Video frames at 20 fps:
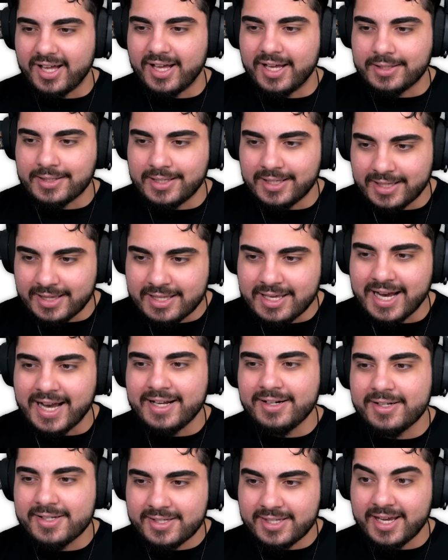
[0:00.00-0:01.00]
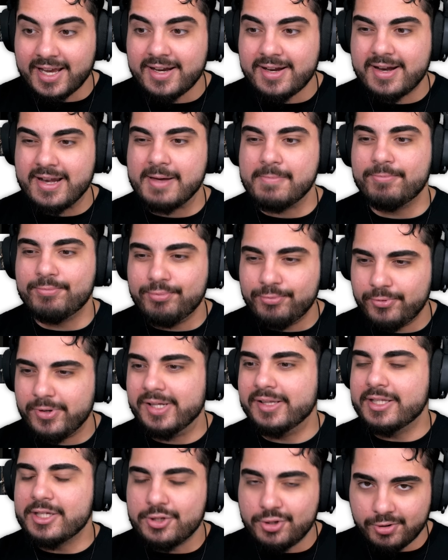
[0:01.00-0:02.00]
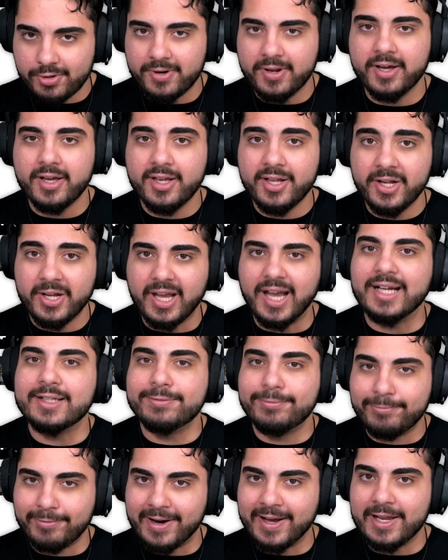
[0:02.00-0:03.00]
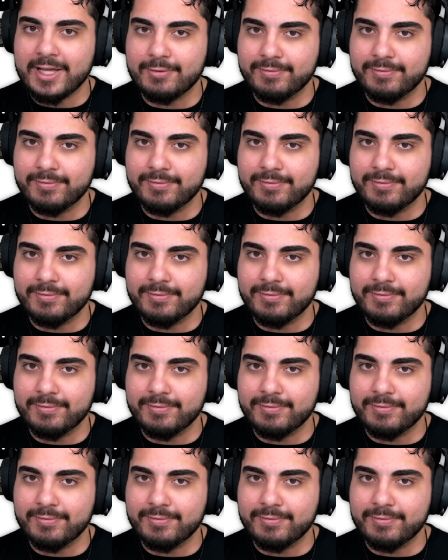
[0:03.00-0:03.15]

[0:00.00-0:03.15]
I can kinda say that I'm really good at fighting